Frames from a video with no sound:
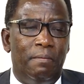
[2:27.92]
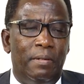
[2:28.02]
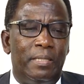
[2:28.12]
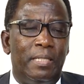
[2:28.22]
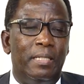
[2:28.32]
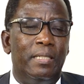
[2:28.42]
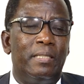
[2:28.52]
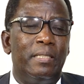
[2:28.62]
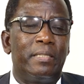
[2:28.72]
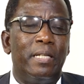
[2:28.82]
Verse
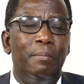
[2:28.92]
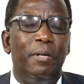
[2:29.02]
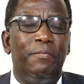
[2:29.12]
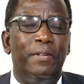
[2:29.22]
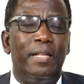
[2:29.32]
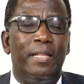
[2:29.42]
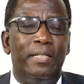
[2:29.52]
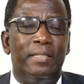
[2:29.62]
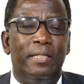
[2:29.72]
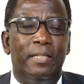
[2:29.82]
36, Abba Father,
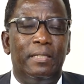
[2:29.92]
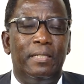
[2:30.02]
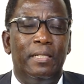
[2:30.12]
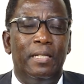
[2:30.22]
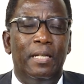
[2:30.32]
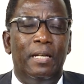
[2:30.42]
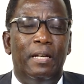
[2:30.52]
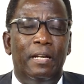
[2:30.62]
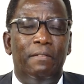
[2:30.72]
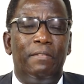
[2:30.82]
he said,
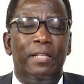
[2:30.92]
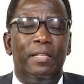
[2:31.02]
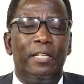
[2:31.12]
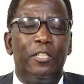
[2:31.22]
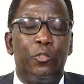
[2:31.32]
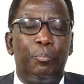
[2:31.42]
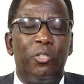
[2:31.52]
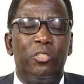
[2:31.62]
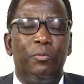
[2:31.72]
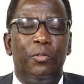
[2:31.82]
everything is
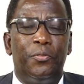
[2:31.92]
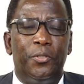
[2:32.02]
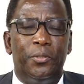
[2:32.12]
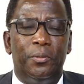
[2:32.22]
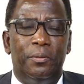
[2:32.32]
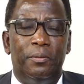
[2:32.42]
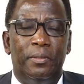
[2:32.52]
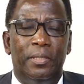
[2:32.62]
possible for you.